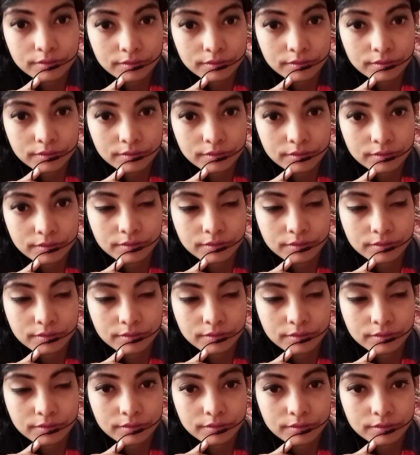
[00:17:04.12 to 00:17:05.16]

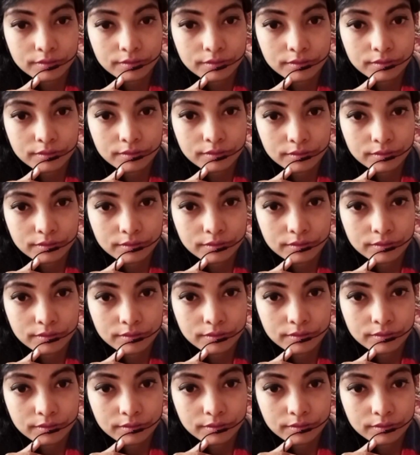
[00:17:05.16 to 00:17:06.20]

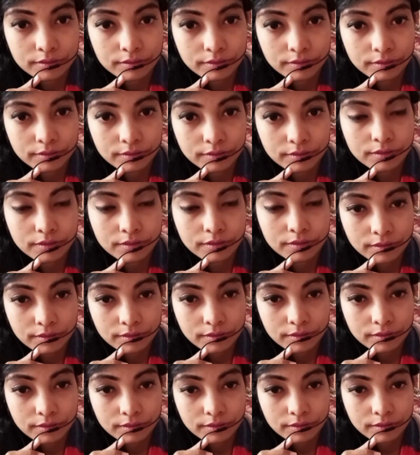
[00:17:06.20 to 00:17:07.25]

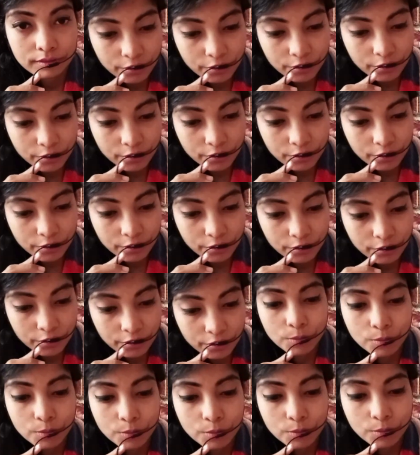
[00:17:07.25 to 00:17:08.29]

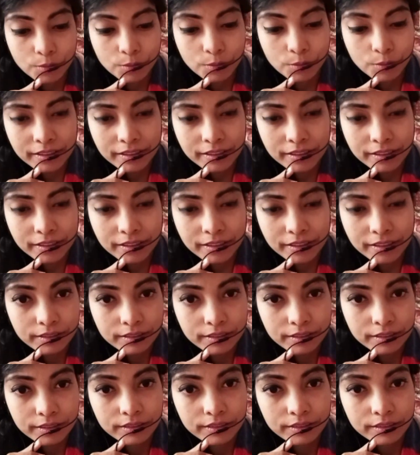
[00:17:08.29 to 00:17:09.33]

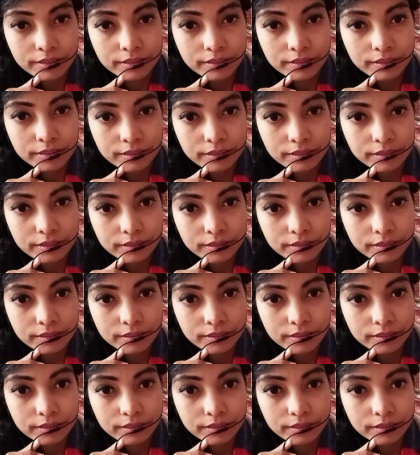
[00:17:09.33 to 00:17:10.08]
The person shown says nothing.